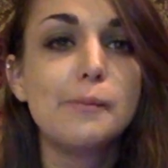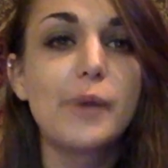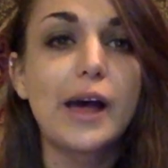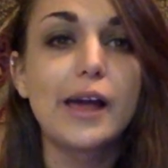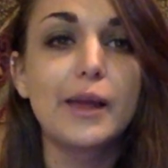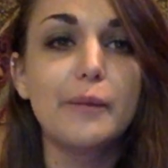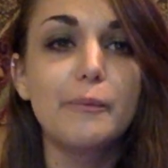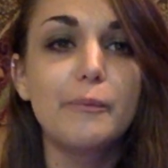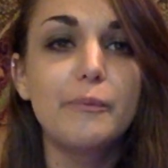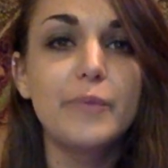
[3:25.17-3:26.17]
but
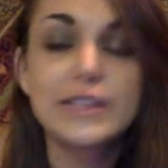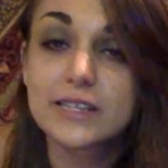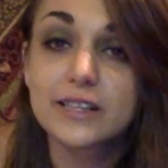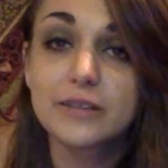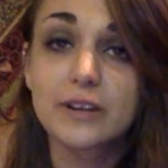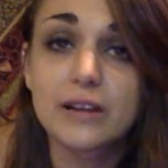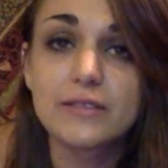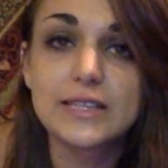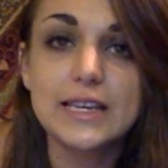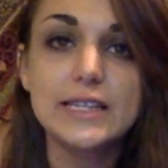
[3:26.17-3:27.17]
basically when I
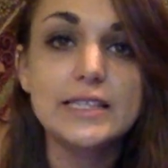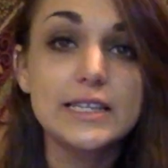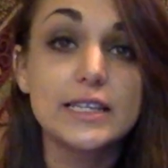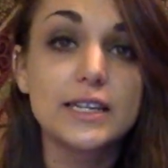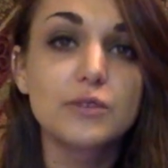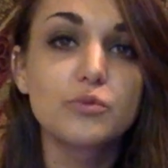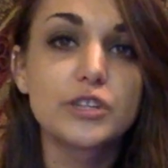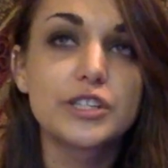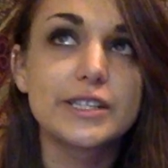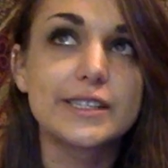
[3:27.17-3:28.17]
was 18,
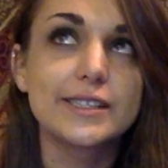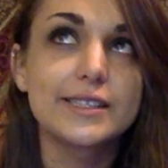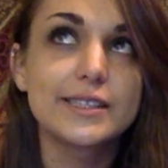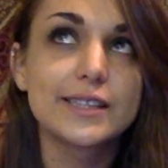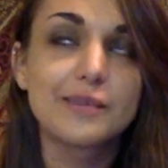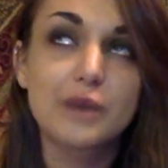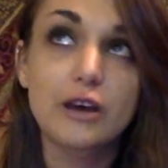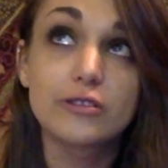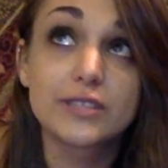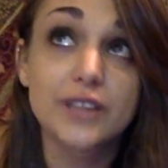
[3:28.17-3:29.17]
which is
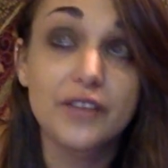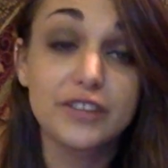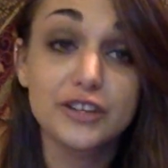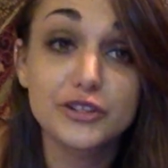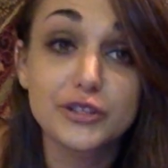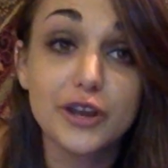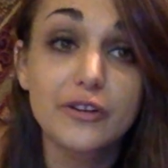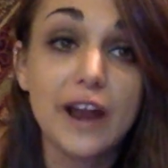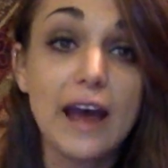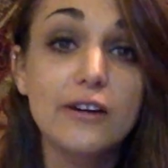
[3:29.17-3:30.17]
about 7 years ago
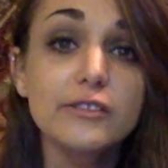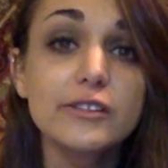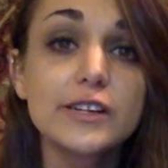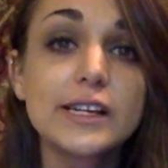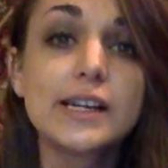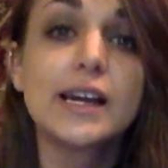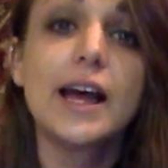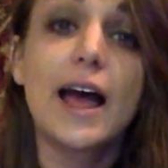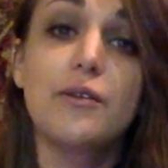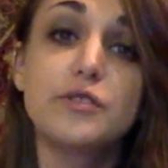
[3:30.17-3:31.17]
now,
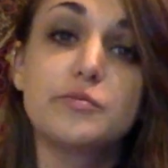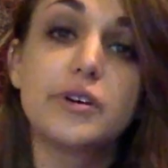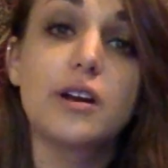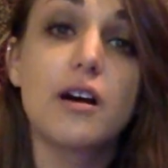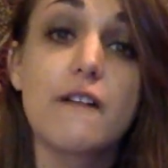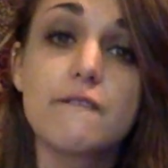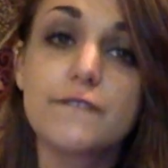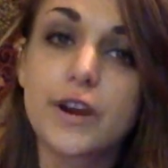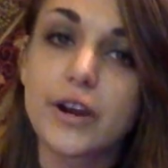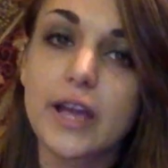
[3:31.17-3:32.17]
I was put on
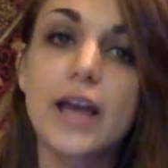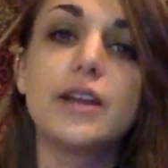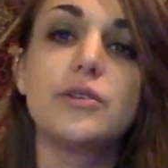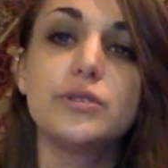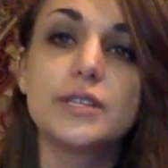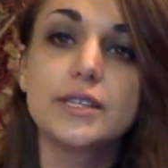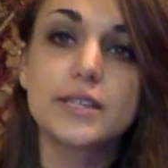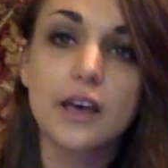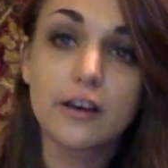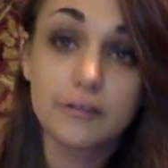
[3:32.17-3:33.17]
very high doses
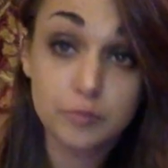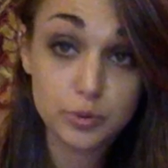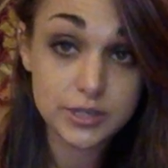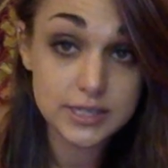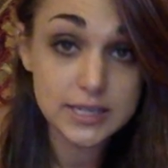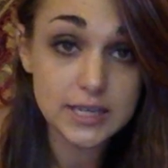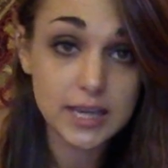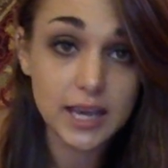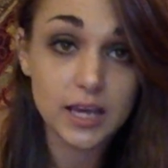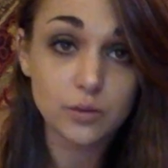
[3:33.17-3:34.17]
of Pristiq
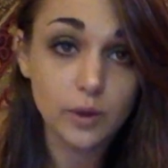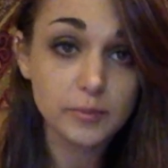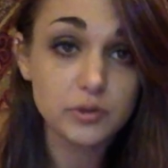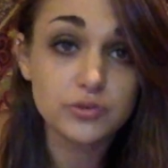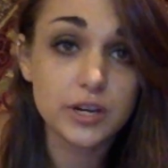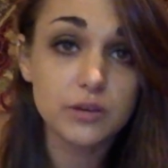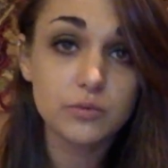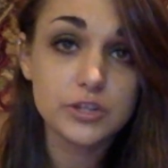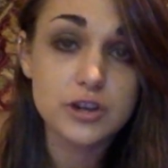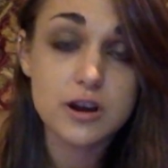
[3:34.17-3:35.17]
and Wellbutrin,
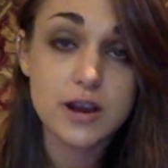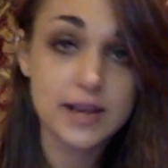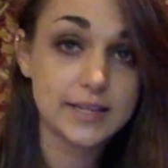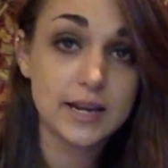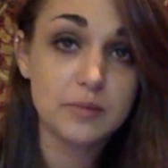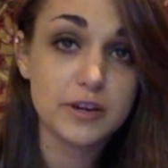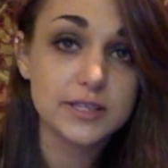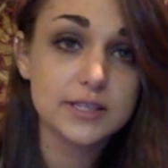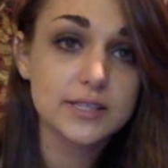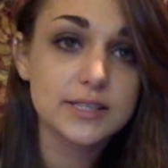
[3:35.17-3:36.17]
which are
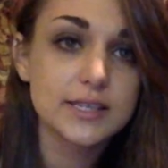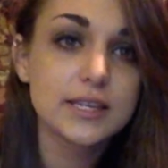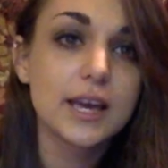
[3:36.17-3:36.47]
anti-depressants.